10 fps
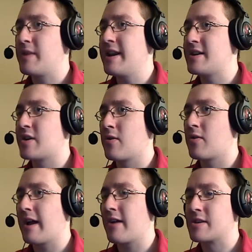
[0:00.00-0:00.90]
we we need
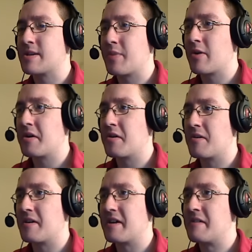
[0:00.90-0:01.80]
total air
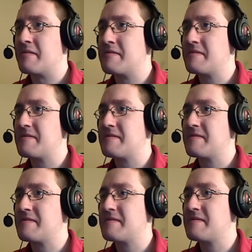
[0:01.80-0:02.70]
superiority.
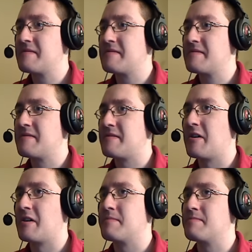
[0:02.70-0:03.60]

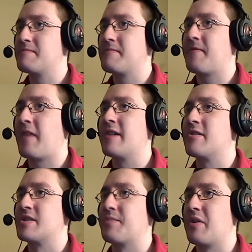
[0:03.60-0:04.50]
Or
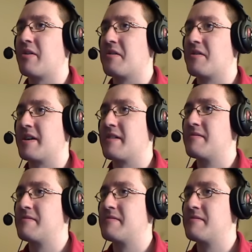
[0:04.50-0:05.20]
fighter superiority.